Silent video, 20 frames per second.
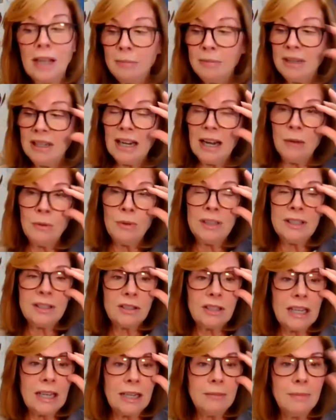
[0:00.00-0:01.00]
I mean, I
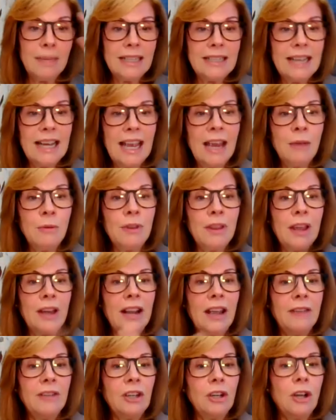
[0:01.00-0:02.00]
wouldn't end my day without
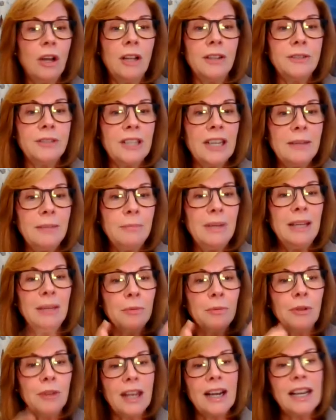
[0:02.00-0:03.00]
having called 10
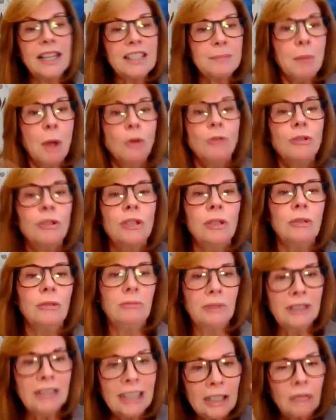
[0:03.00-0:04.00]
people that I spoke to,
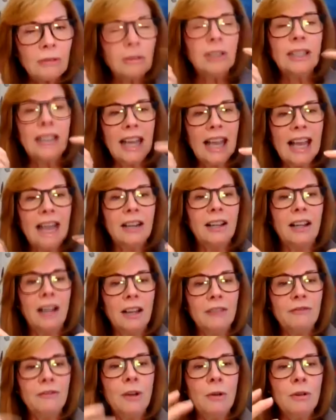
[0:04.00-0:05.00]
literally had
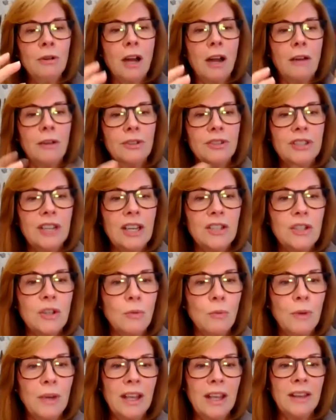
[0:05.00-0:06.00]
a, a, phone
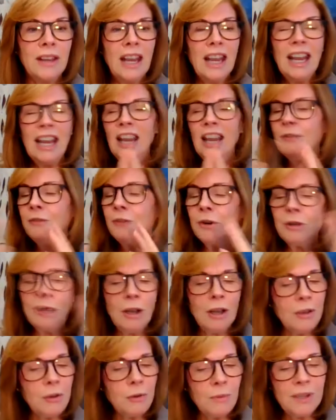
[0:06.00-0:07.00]
conversation with, if for
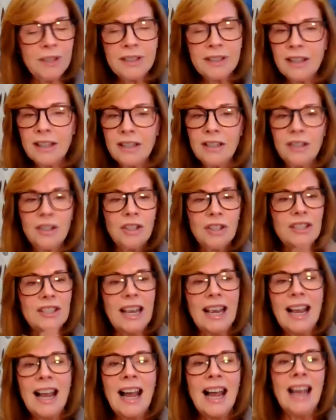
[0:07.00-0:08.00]
no other reason than to just
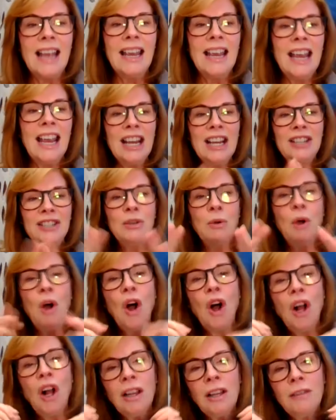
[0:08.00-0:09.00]
say hi. So,
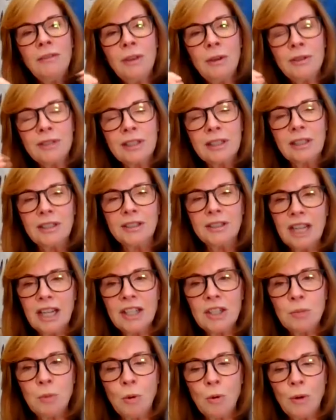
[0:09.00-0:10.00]
all of those little
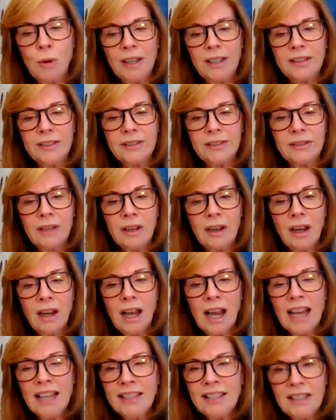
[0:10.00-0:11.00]
touch points,
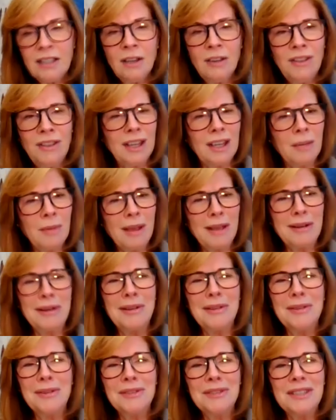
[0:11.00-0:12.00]
I still think about
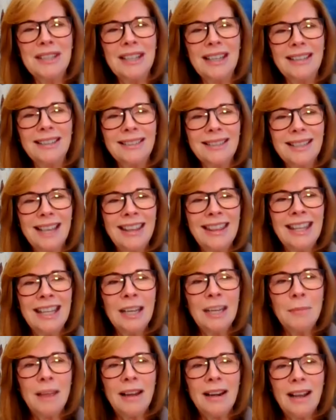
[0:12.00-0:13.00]
all those things. I
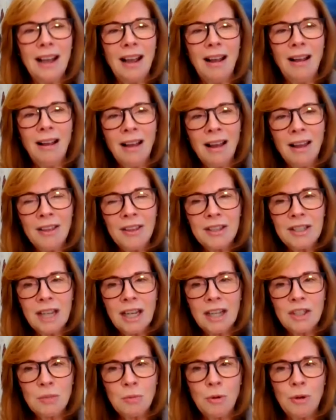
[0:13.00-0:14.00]
think about all the
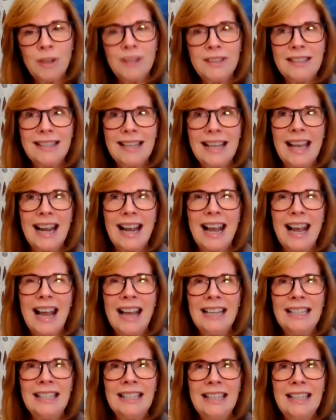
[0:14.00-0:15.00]
touch points that
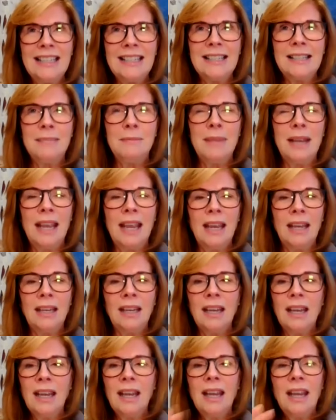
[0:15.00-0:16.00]
I need to make
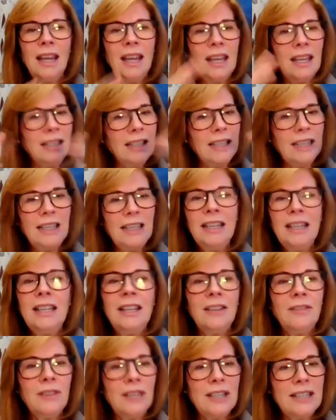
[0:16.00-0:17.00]
in any
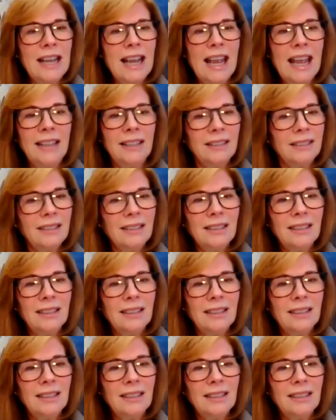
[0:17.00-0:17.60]
given day.